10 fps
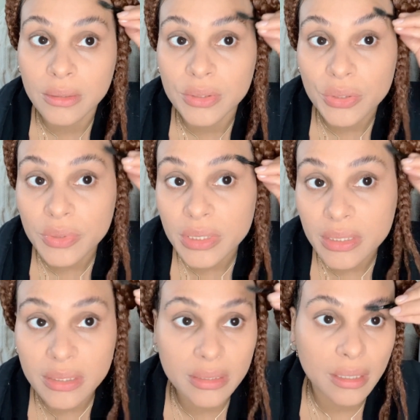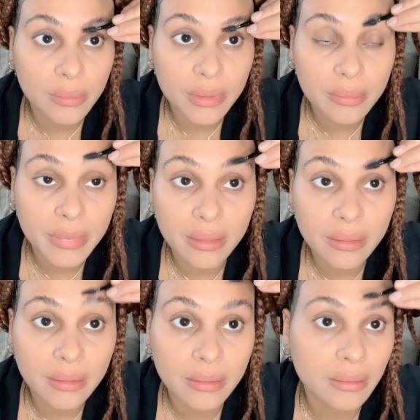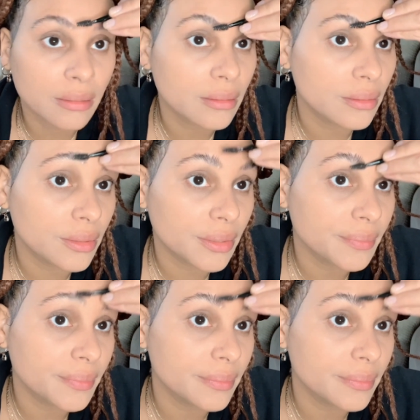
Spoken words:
don't really stay with me, you know.